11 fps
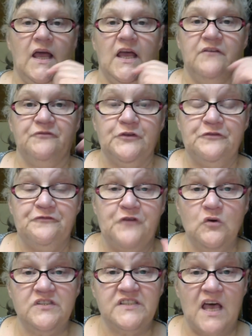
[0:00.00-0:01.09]
And for the
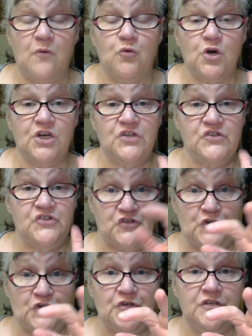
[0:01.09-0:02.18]
folks that were
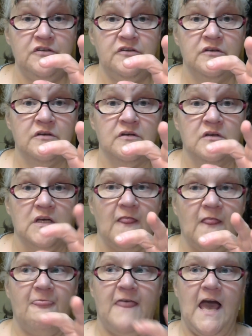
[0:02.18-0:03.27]
concerned
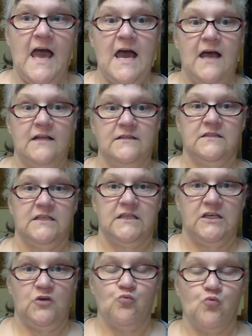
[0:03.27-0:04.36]
that
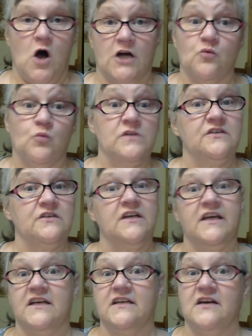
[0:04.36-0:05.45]
the water wasn't going to
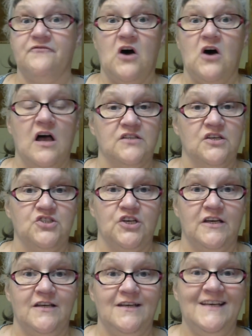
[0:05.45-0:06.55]
get enough
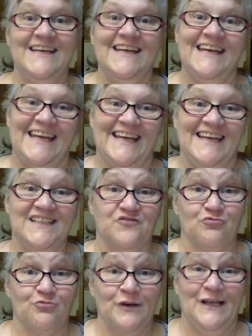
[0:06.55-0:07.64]
oxygen. It's
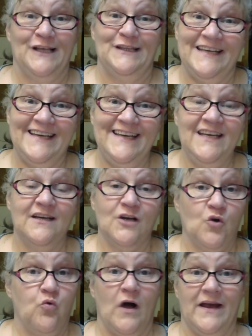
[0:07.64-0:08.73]
really
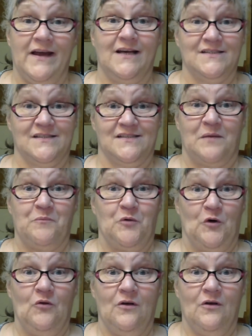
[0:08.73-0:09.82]
quite a
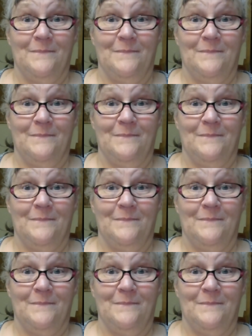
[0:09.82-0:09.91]
simple